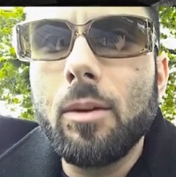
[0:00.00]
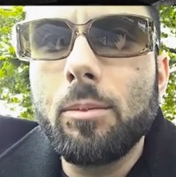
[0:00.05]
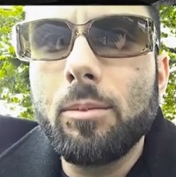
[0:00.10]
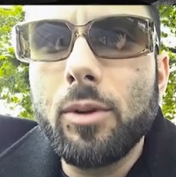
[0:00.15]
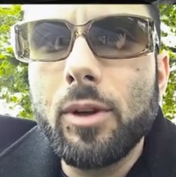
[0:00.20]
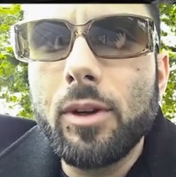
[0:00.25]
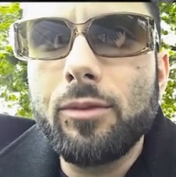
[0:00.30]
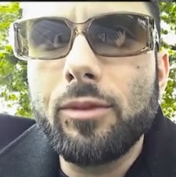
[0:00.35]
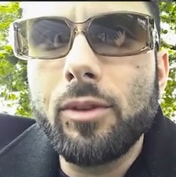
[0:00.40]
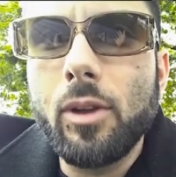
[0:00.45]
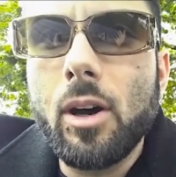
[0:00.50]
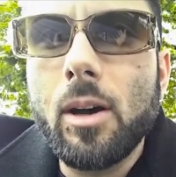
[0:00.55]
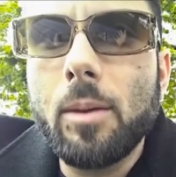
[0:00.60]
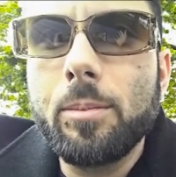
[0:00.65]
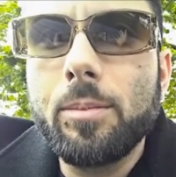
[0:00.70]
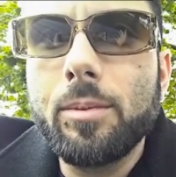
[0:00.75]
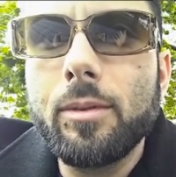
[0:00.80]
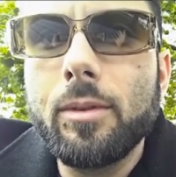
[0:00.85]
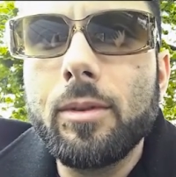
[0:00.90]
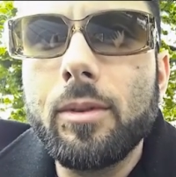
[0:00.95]

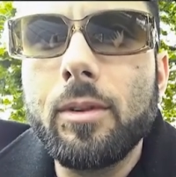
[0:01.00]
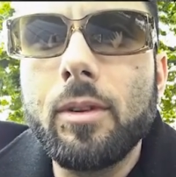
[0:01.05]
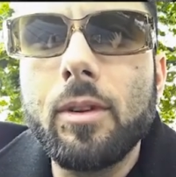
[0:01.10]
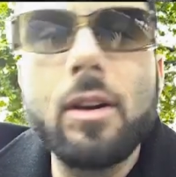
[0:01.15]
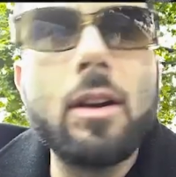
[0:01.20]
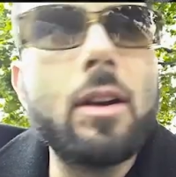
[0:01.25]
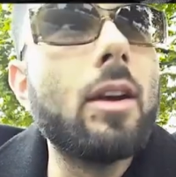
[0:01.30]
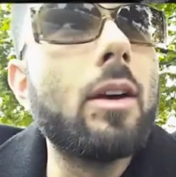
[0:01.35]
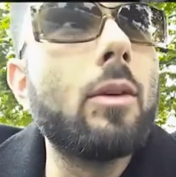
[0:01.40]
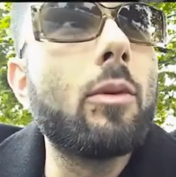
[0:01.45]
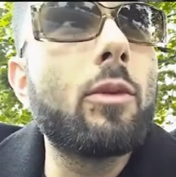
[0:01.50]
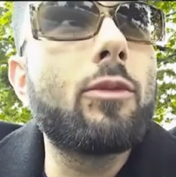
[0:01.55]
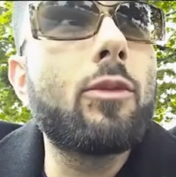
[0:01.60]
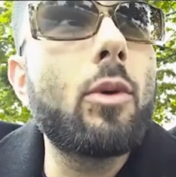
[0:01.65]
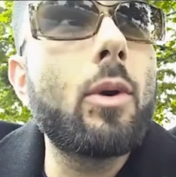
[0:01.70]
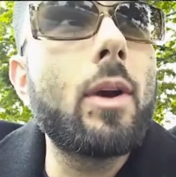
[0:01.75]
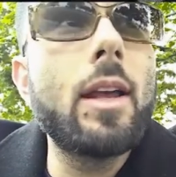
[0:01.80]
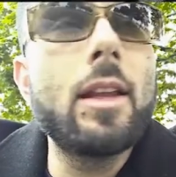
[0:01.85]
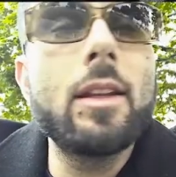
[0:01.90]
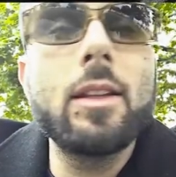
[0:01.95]
Pre-flop, and we're
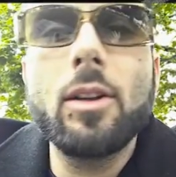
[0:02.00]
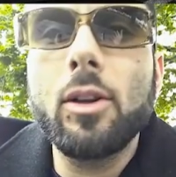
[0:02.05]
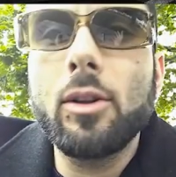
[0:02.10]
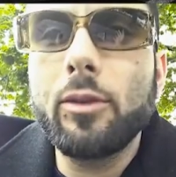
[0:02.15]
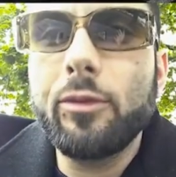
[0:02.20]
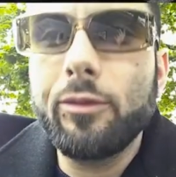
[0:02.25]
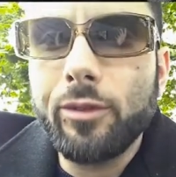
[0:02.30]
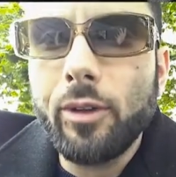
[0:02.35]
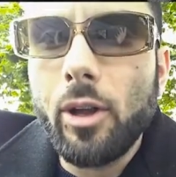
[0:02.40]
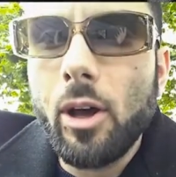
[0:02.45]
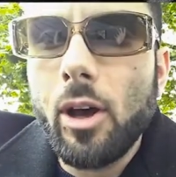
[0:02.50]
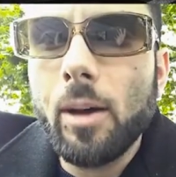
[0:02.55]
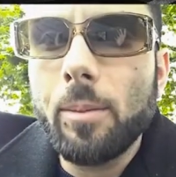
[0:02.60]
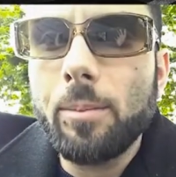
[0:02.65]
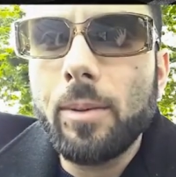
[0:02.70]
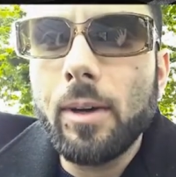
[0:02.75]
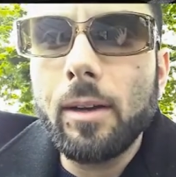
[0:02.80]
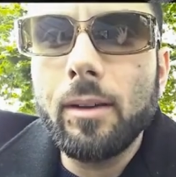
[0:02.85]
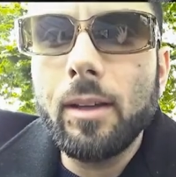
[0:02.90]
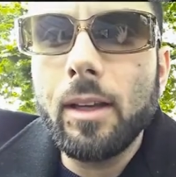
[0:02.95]
four-handed on the
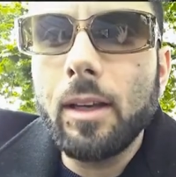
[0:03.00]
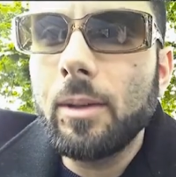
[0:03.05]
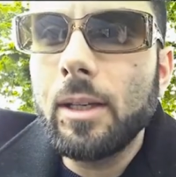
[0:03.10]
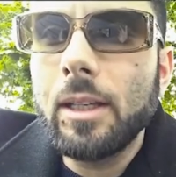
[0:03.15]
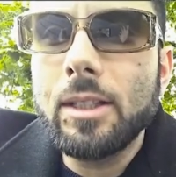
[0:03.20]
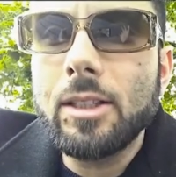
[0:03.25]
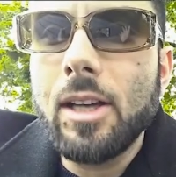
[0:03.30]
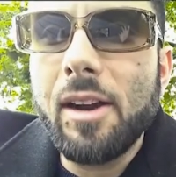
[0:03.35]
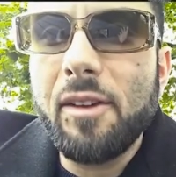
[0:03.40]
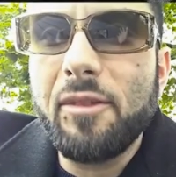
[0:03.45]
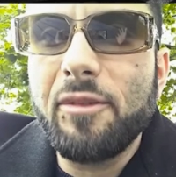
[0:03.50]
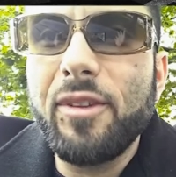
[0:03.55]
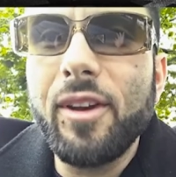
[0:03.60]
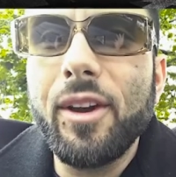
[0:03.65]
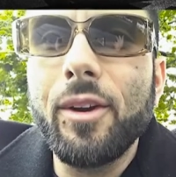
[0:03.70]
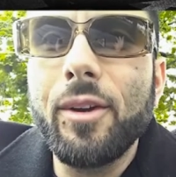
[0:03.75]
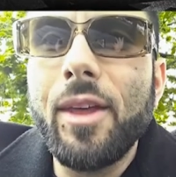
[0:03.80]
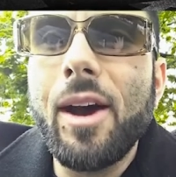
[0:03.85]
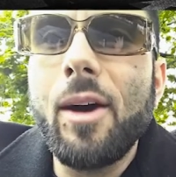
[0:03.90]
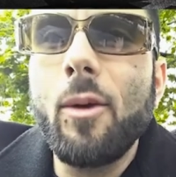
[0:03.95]
flop. I mean, he's got to
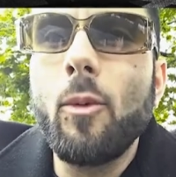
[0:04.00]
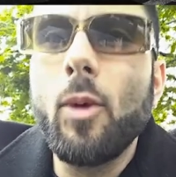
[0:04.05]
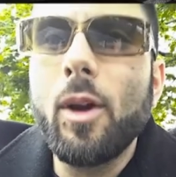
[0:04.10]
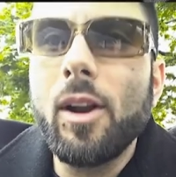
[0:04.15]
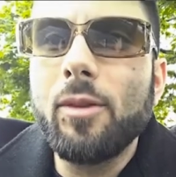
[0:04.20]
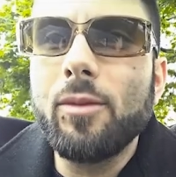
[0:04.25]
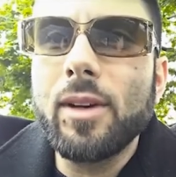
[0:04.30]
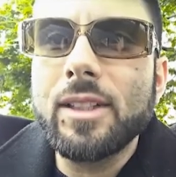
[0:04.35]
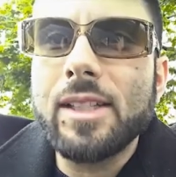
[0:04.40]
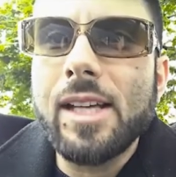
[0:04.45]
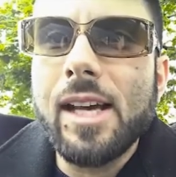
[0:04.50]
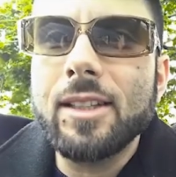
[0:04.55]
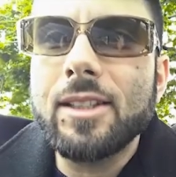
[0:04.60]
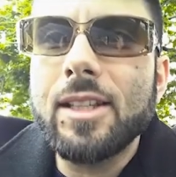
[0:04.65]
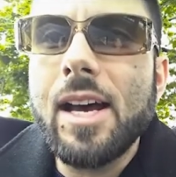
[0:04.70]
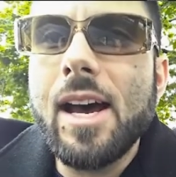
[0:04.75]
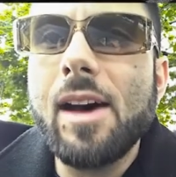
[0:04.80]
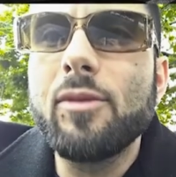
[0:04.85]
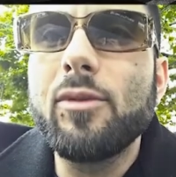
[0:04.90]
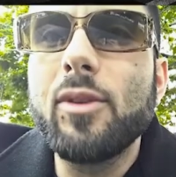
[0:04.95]
figure that one of us has
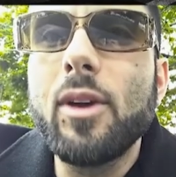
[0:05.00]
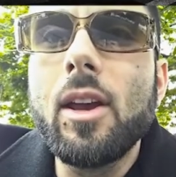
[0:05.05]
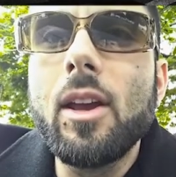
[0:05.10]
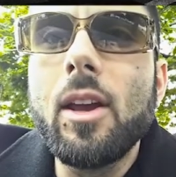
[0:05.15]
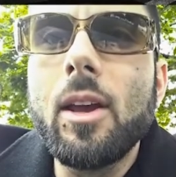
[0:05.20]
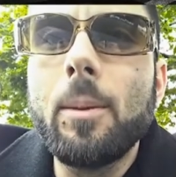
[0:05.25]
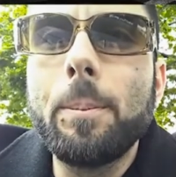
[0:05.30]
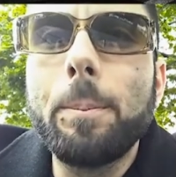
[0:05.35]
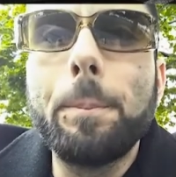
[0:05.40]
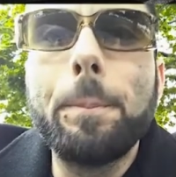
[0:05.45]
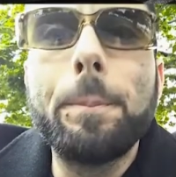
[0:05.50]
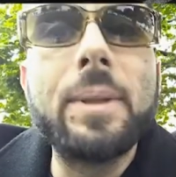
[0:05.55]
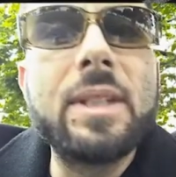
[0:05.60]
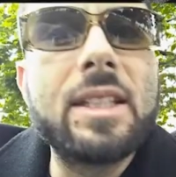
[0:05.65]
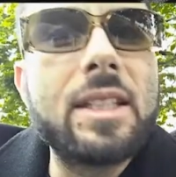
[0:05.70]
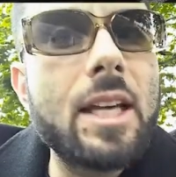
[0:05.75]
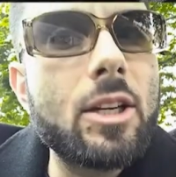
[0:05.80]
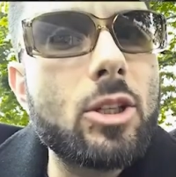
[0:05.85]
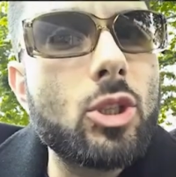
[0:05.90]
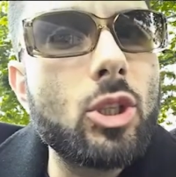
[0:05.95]
to have
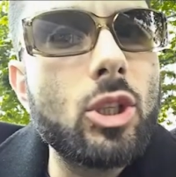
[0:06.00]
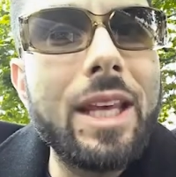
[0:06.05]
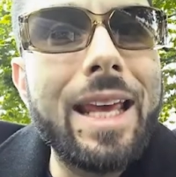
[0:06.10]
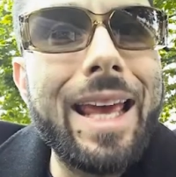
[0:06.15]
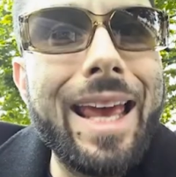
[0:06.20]
potentially